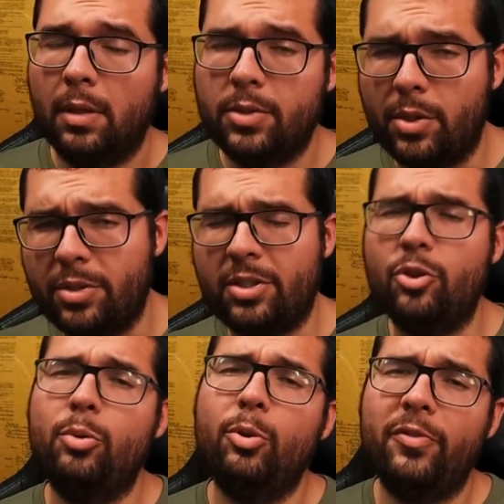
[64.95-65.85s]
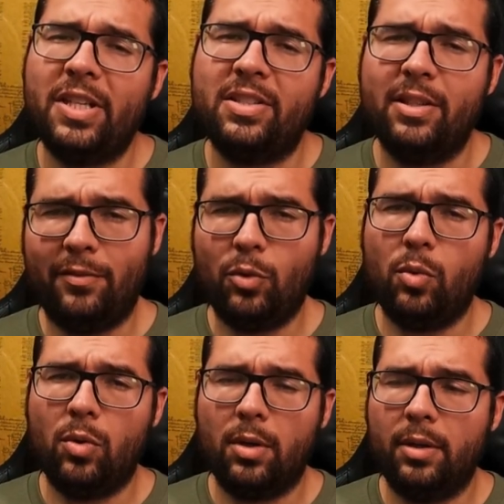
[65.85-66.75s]
There's this new movie, Civil
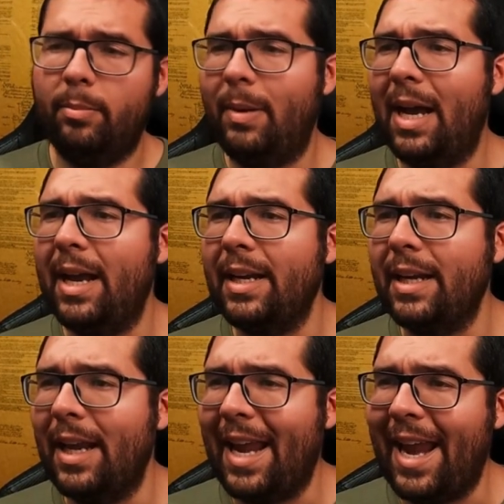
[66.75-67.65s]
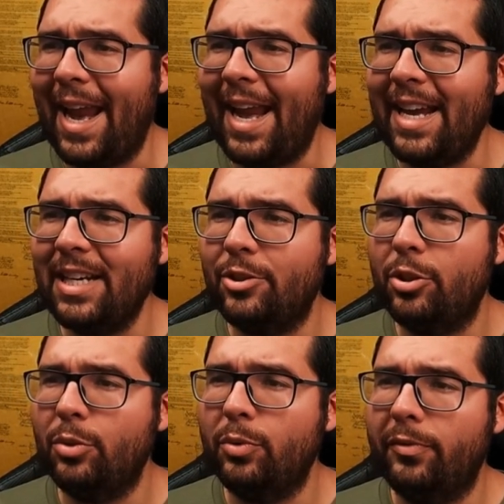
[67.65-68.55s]
War, by
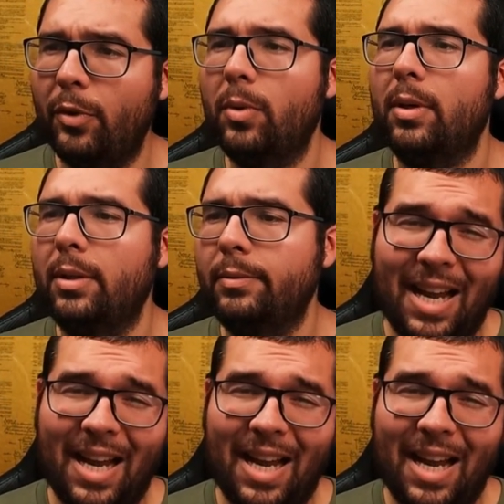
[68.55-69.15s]
A24.